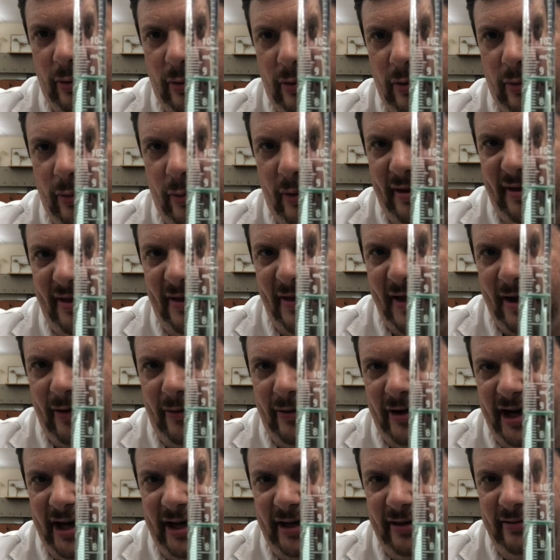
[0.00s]
what's that
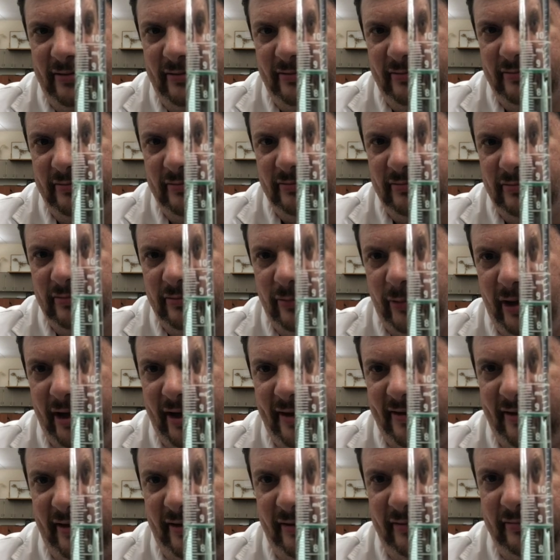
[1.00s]
read? What is
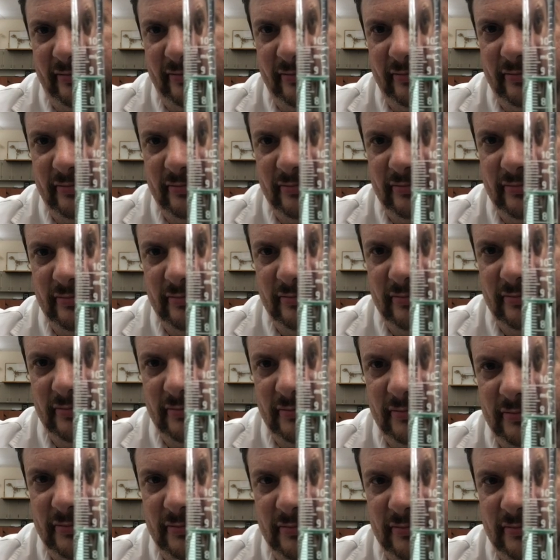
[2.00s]
it?
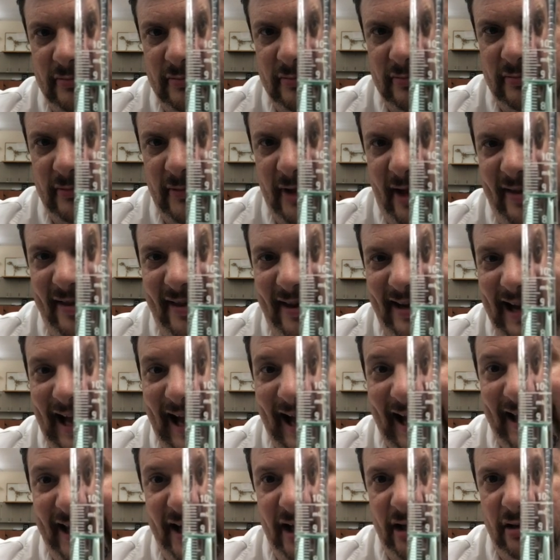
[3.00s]
Is it
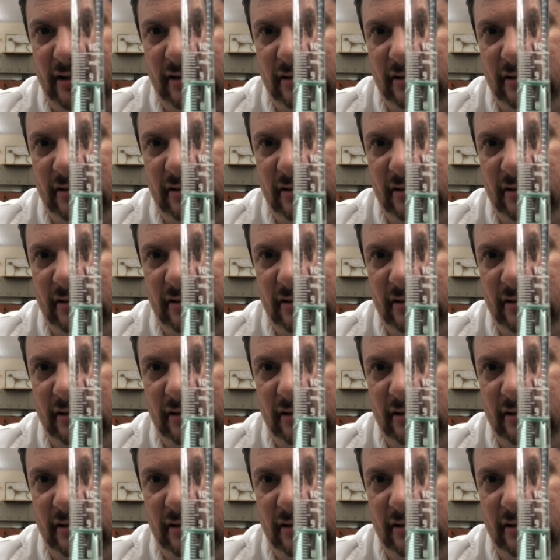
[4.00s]
9?